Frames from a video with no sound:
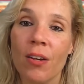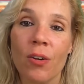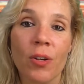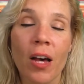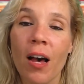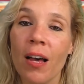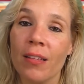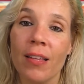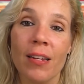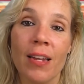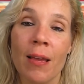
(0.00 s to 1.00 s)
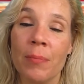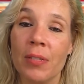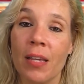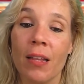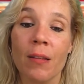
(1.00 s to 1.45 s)
Oh, God, that name
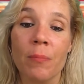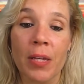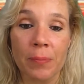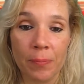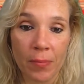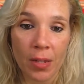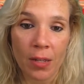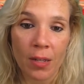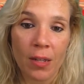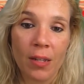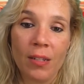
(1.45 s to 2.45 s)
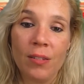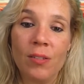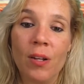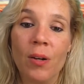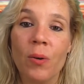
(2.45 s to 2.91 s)
is killing me.
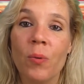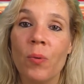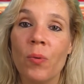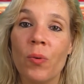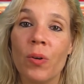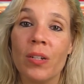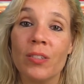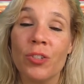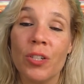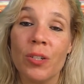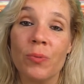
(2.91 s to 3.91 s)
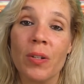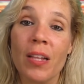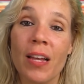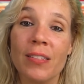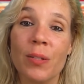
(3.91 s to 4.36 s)
So she didn't
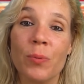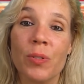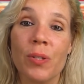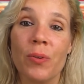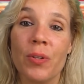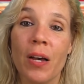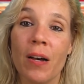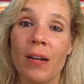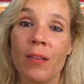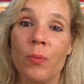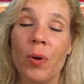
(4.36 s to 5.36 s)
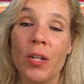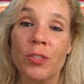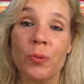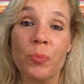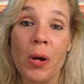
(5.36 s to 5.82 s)
realize he was so young. Otherwise,
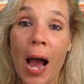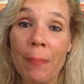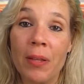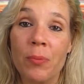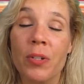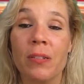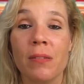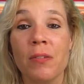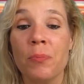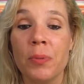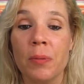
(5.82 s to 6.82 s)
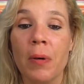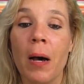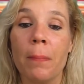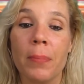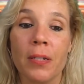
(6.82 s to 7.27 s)
she probably would have scooped him
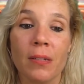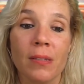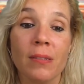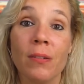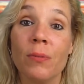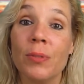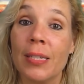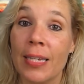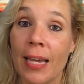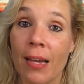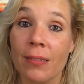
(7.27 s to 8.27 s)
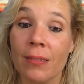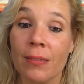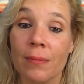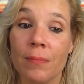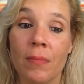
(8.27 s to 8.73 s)
up. So it was a
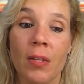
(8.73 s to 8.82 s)
yes.